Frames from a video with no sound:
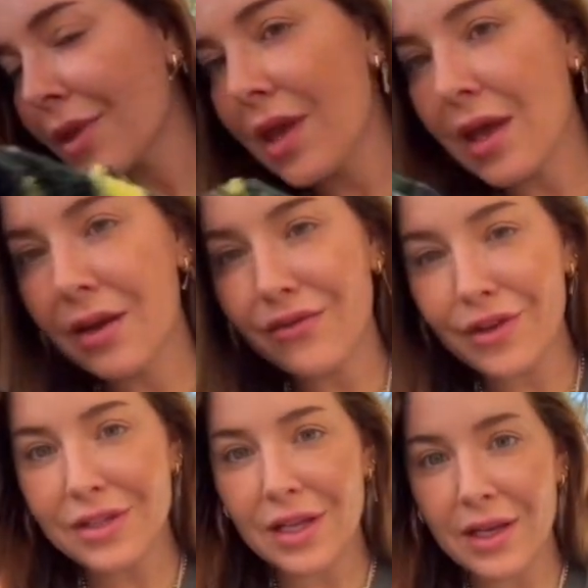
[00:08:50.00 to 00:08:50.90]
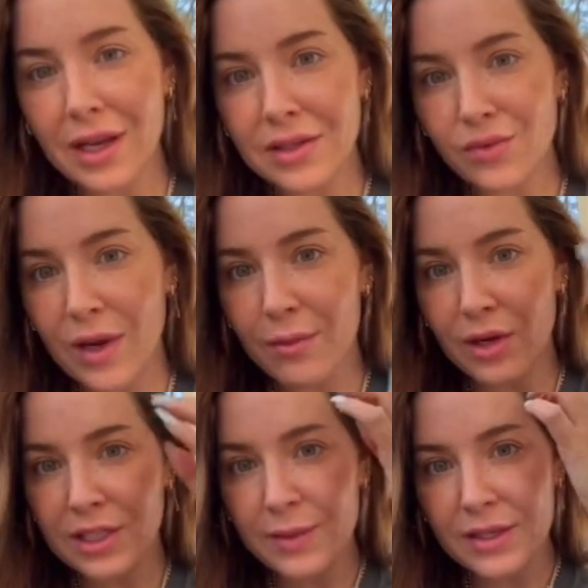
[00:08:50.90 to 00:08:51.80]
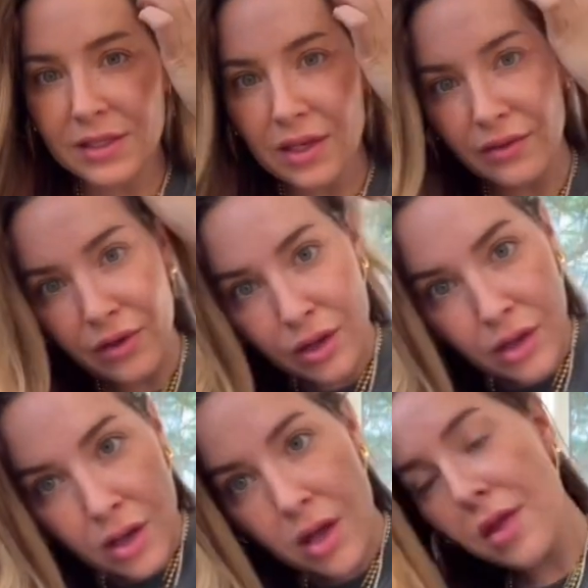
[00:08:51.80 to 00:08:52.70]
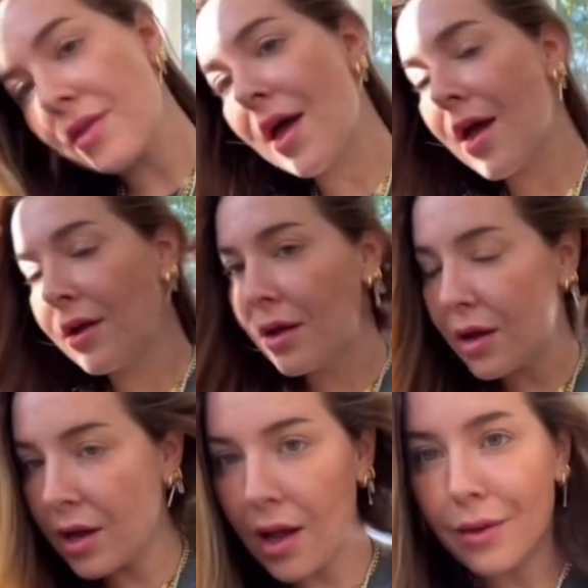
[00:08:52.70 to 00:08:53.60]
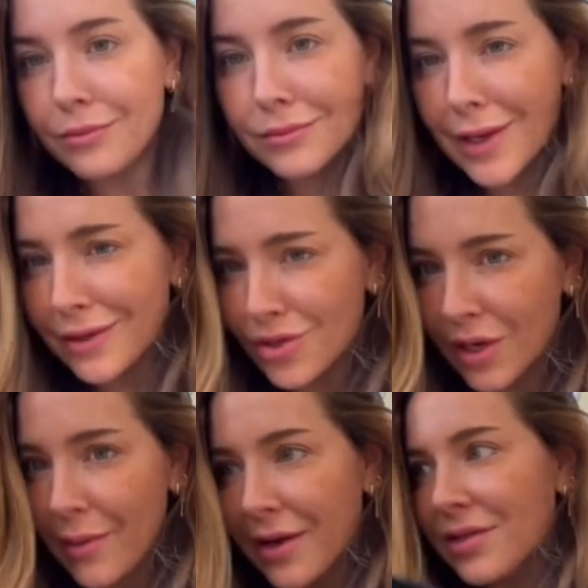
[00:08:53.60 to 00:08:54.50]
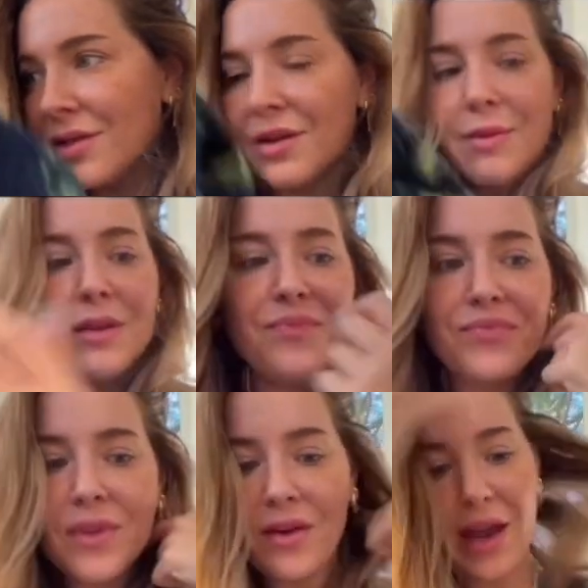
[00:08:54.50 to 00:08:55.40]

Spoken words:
And it feels like it's way more expensive than like 20 bucks. You know what I mean? Okay.